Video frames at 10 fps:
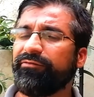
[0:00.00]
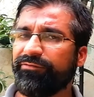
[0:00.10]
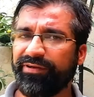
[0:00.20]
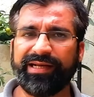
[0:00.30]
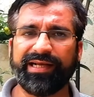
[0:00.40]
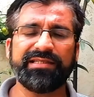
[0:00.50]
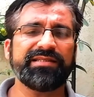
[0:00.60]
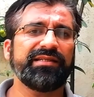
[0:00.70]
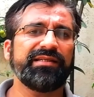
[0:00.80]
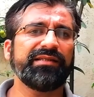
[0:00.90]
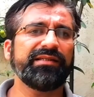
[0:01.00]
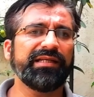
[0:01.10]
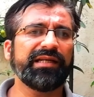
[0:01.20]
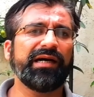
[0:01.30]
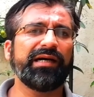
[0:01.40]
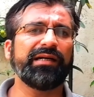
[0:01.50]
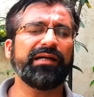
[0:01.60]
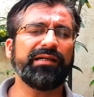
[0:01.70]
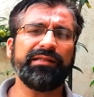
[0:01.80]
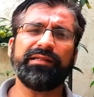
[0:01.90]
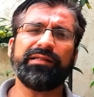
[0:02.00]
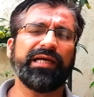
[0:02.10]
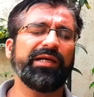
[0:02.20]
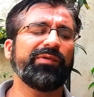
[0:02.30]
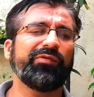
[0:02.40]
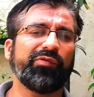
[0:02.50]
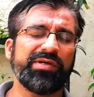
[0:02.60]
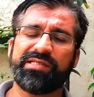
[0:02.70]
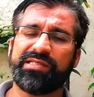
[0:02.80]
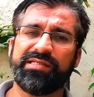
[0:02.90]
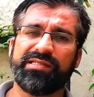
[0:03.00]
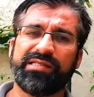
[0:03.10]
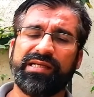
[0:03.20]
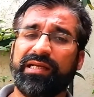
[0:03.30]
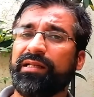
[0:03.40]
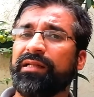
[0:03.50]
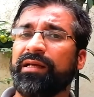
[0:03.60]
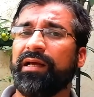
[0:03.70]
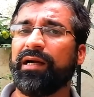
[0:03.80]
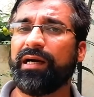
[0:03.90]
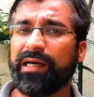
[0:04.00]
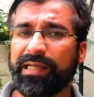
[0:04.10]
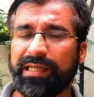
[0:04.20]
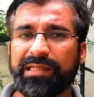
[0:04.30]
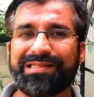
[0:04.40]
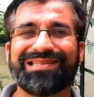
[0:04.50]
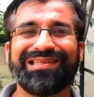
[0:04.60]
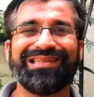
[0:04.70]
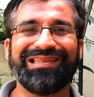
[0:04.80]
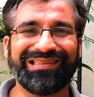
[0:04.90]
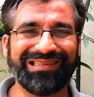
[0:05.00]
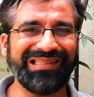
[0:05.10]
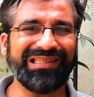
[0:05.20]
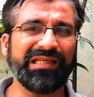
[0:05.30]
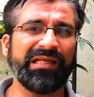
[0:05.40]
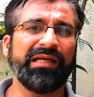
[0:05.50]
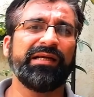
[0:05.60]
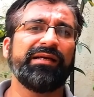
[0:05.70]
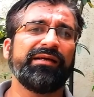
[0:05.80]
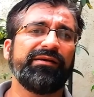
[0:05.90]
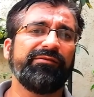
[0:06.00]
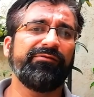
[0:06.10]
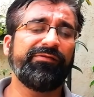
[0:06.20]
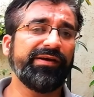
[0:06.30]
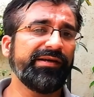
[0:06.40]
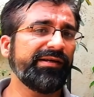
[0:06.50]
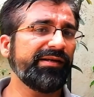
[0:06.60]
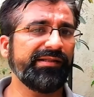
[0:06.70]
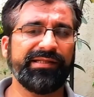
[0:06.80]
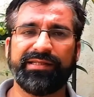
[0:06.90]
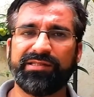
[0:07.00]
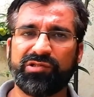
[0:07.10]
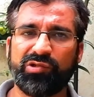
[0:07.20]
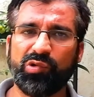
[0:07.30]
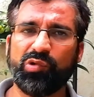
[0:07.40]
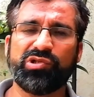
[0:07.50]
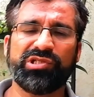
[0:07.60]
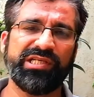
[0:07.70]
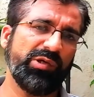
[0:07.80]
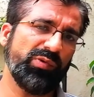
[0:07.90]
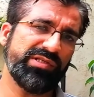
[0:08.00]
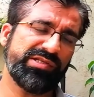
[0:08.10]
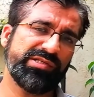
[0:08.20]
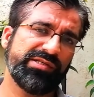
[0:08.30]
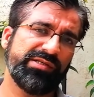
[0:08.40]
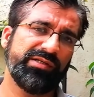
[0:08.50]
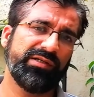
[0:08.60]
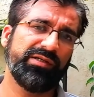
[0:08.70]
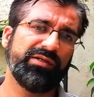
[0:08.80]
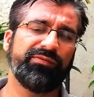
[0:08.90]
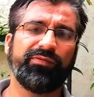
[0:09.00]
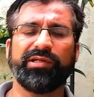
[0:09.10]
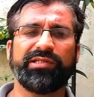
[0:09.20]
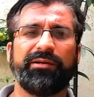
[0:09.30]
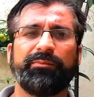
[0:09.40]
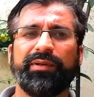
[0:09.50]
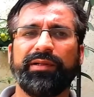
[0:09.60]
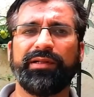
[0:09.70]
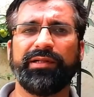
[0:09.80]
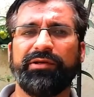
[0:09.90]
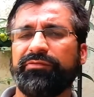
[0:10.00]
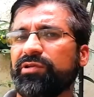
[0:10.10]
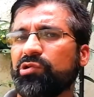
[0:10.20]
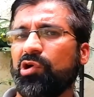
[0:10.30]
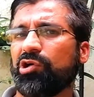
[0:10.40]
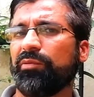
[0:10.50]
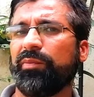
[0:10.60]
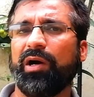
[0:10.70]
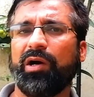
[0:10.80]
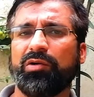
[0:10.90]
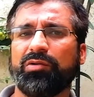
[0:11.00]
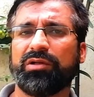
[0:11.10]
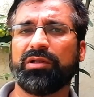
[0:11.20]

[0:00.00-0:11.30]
Whereas there are other type of questions in IELTS reading where there is no sequence. For example, if we talk about